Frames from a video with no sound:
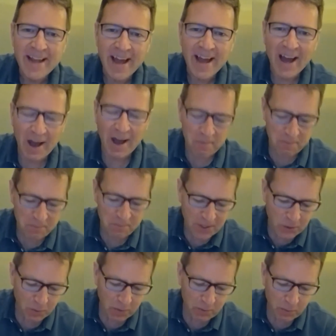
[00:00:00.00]
Um,
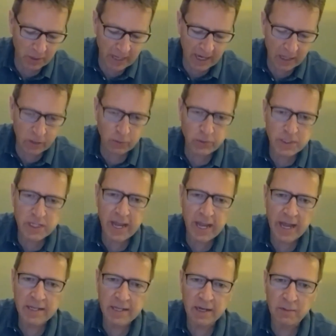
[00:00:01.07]
so we're, we're, getting close to the
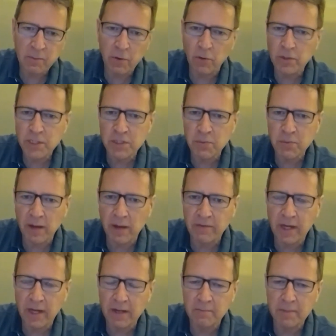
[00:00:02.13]
end, and I'm conscious we
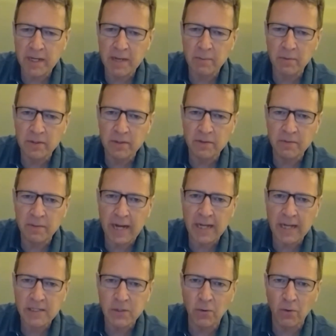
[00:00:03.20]
haven't been able to
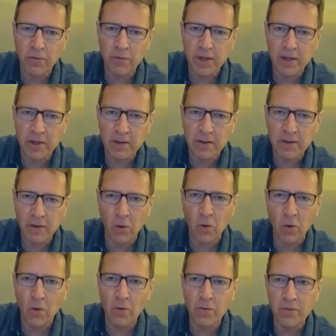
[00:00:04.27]
ask all the
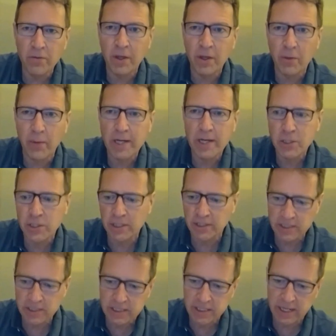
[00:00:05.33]
all the
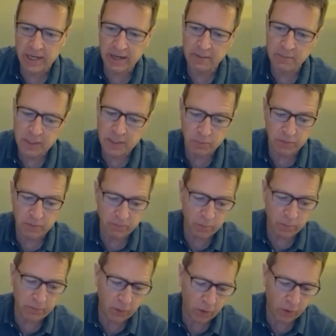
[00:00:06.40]
questions because um, we've
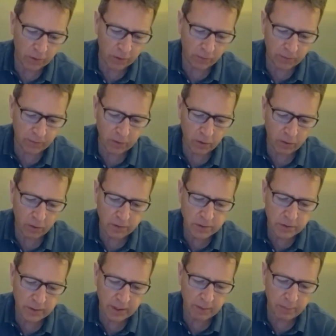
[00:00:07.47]
we've got an awful lot.
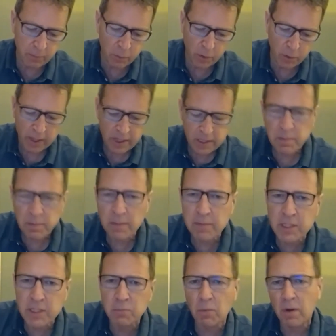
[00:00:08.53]
So a couple more. It's maybe
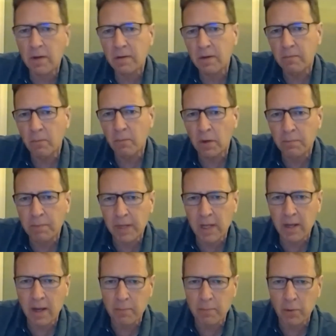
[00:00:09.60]
just worth worth picking
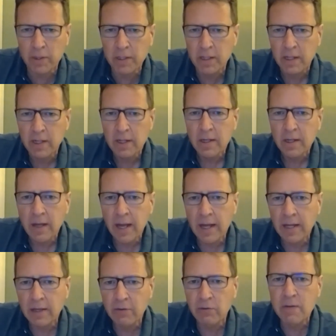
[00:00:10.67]
up on uh,
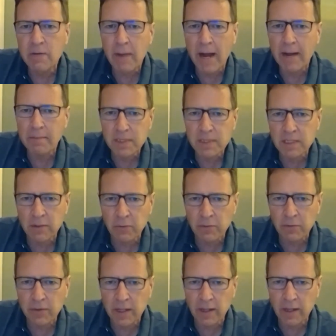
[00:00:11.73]
green maps because I don't
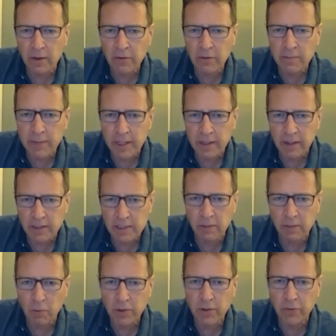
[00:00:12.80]
think they allow them at Augusta.
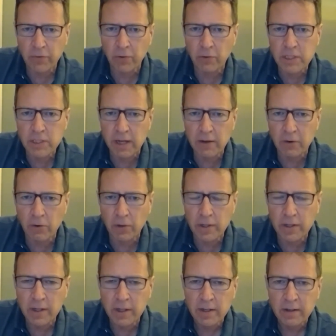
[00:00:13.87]
And what your thoughts are
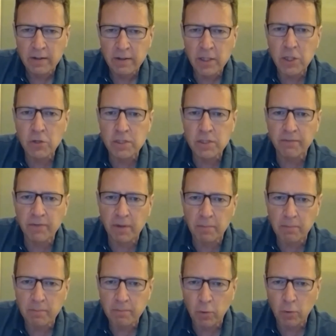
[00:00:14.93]
on the use of
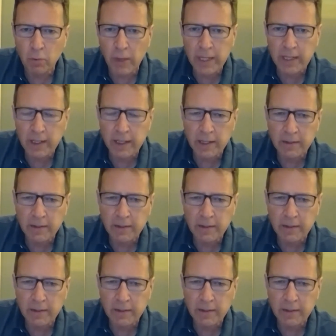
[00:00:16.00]
them more widely?